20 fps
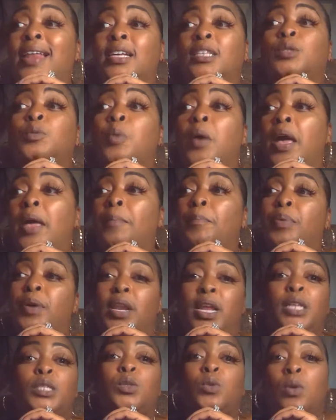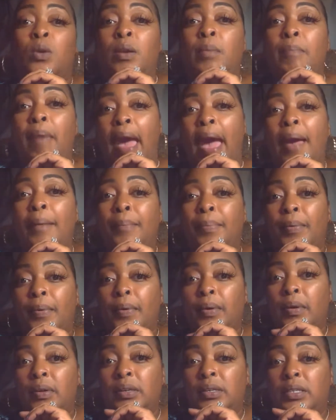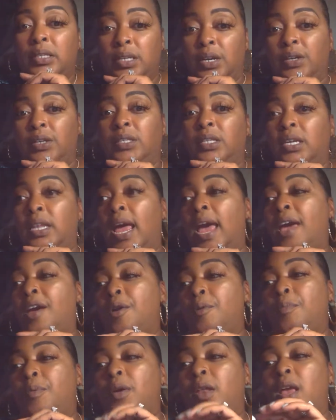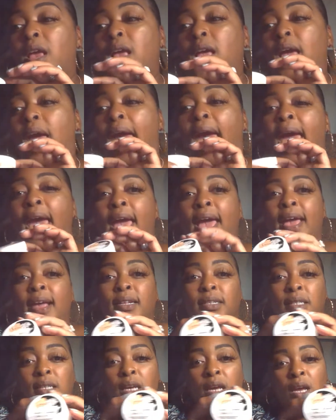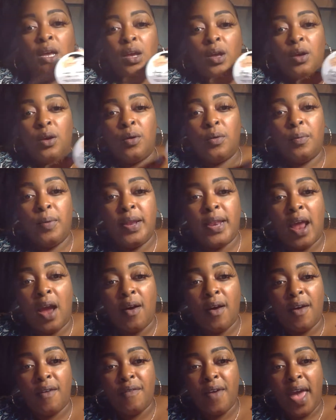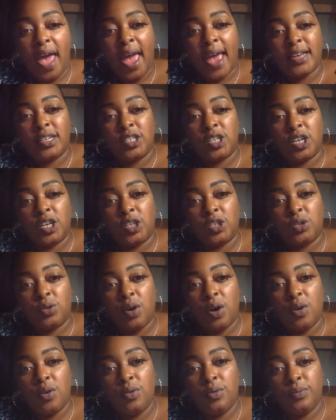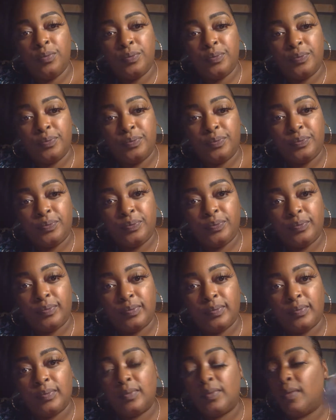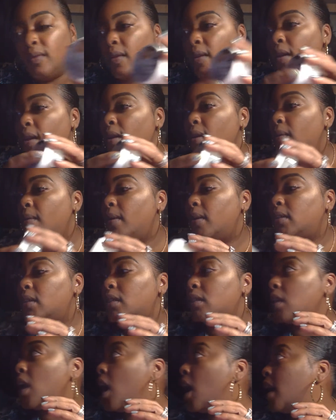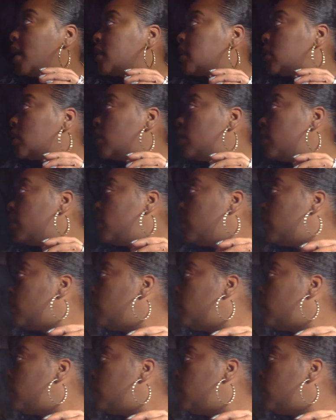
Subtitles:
is what put us on the map. Seriously, that hair pudding. And we now have edge control, which is awesome.